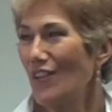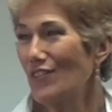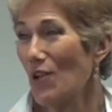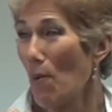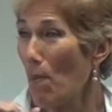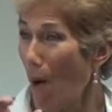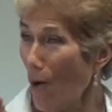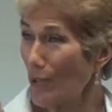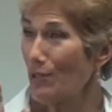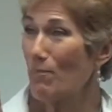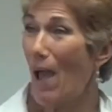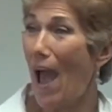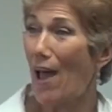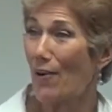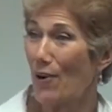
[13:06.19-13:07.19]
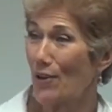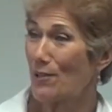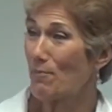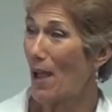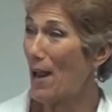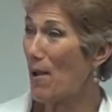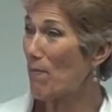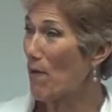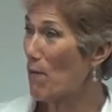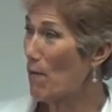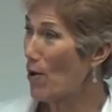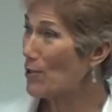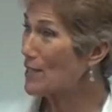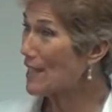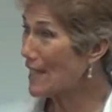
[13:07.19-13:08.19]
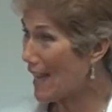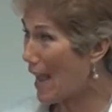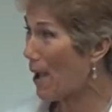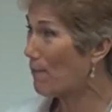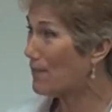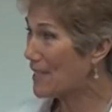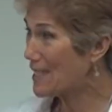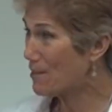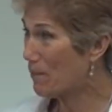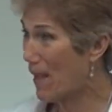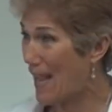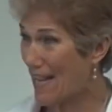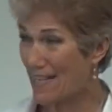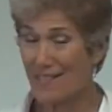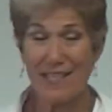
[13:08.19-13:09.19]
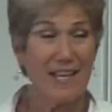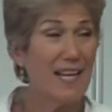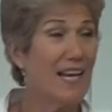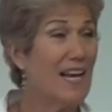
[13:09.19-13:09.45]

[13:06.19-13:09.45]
So most matter is made up of mostly empty space.